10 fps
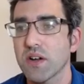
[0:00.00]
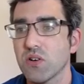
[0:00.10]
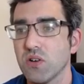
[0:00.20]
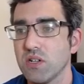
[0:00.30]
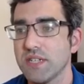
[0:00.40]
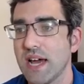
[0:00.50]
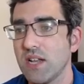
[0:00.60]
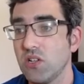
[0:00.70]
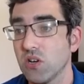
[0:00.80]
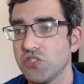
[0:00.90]
are called
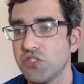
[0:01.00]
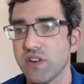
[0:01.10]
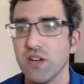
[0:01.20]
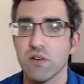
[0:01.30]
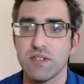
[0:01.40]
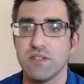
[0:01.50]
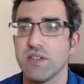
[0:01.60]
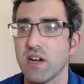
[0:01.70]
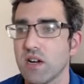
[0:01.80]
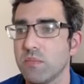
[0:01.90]
luxury or
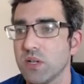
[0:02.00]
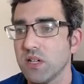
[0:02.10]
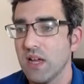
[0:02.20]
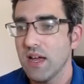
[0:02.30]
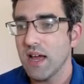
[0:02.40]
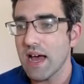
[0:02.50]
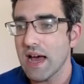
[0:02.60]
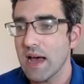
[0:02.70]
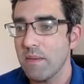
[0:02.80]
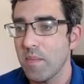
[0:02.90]
desirable
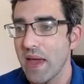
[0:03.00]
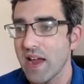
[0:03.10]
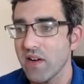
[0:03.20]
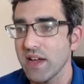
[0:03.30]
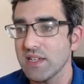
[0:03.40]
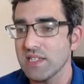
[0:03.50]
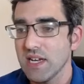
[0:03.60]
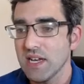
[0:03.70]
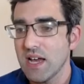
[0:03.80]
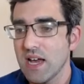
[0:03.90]
areas.
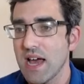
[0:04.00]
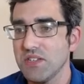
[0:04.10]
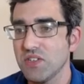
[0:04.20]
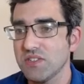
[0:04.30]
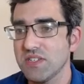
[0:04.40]
Just